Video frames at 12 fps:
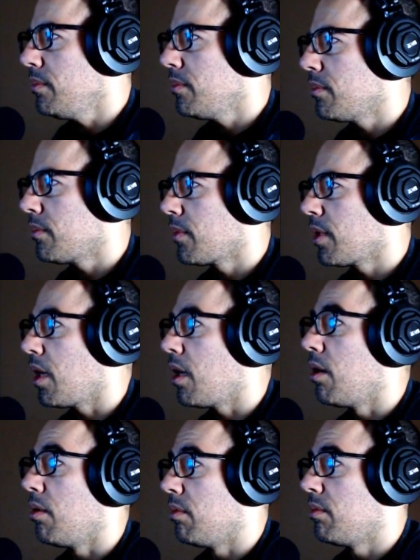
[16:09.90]
Oh,
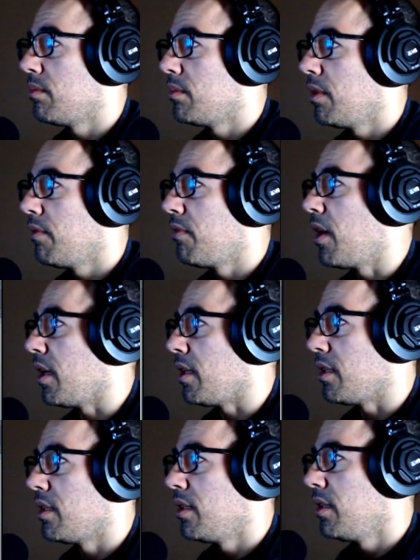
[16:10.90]
fine.
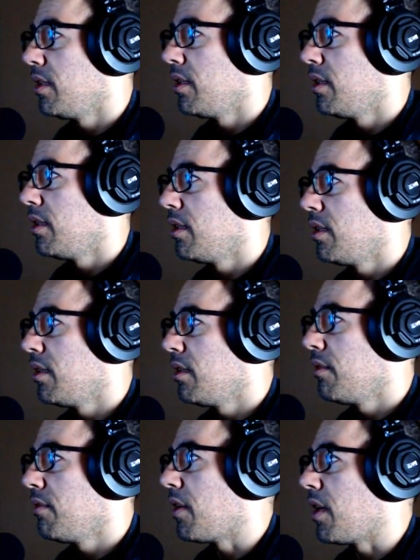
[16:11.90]

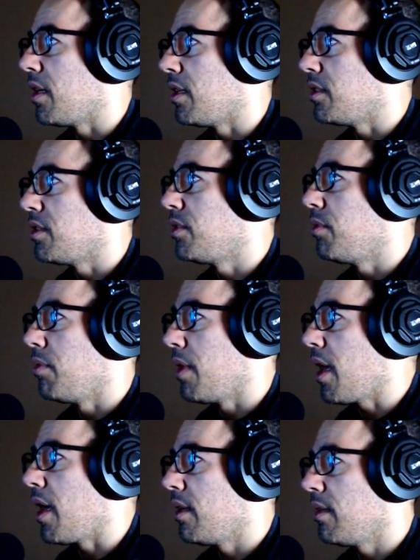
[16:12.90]
Fine, just do that.
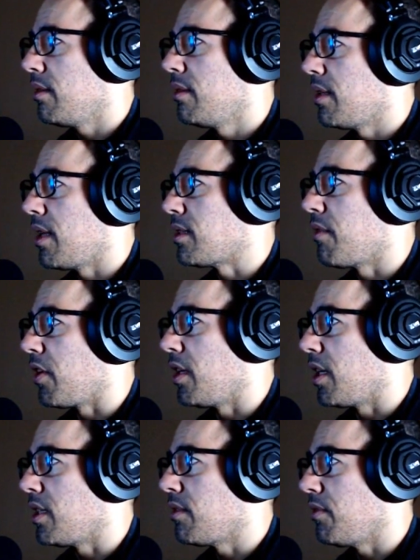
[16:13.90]
That's not very
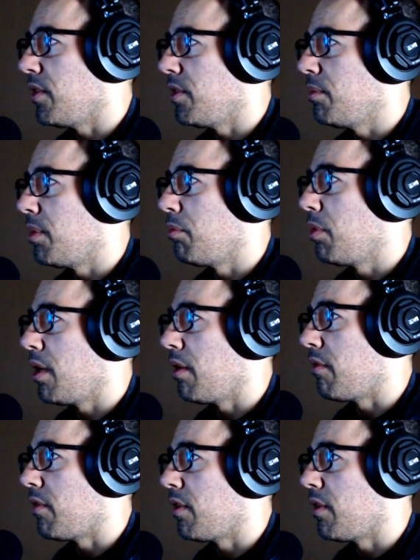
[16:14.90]
nice of you, but whatever.